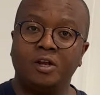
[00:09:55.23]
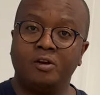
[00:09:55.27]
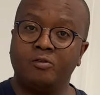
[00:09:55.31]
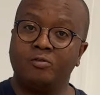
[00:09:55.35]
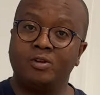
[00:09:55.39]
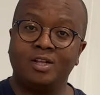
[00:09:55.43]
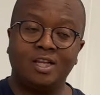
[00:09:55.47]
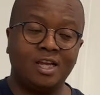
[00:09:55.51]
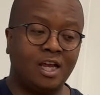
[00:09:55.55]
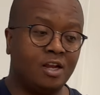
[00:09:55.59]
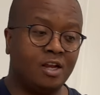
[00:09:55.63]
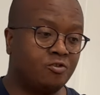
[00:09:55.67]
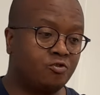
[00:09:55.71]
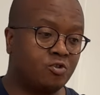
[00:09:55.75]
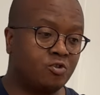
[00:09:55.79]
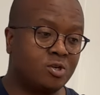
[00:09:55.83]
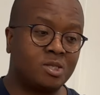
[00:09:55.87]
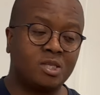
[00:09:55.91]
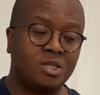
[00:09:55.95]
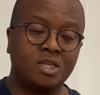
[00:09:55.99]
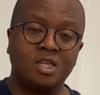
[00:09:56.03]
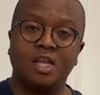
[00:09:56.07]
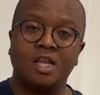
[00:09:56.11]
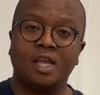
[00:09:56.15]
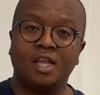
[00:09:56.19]
really
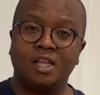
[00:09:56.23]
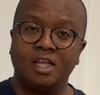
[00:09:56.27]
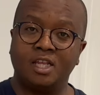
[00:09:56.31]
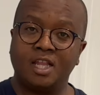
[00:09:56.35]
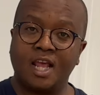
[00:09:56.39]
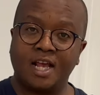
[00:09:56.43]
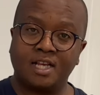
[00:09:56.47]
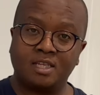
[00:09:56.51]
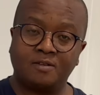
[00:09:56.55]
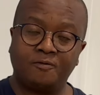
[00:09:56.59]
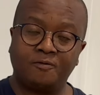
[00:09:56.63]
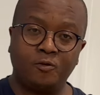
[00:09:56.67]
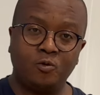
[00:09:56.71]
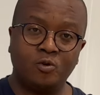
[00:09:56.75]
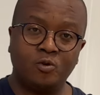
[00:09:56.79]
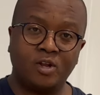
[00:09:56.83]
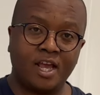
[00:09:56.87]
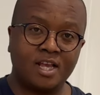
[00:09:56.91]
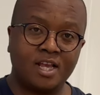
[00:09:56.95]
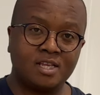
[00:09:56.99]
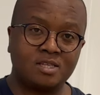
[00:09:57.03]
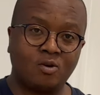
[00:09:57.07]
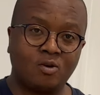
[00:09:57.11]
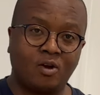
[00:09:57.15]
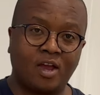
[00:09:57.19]
interesting in the next few
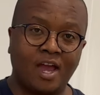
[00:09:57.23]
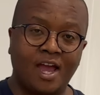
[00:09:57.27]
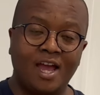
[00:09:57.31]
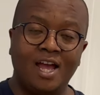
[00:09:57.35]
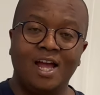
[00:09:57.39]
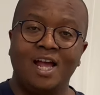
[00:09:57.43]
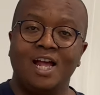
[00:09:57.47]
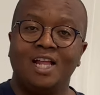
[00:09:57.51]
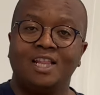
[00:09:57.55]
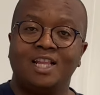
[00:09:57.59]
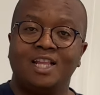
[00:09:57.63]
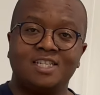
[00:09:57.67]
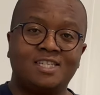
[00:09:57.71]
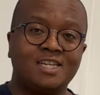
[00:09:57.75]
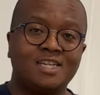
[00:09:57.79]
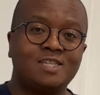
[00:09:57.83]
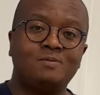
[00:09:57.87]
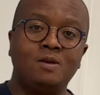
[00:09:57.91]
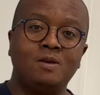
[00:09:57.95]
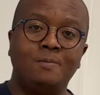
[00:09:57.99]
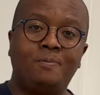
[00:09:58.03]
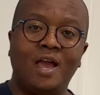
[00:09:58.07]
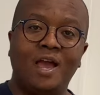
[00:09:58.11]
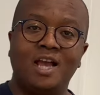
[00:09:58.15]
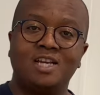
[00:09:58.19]
days, okay? Let's just
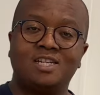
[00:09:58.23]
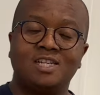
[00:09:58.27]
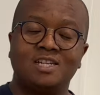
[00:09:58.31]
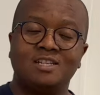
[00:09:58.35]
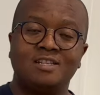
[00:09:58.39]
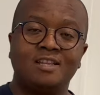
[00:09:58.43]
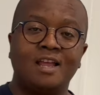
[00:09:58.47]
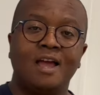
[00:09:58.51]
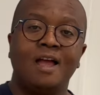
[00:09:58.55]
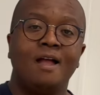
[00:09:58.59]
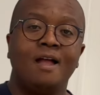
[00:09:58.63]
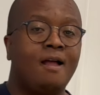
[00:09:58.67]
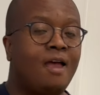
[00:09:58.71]
be patient.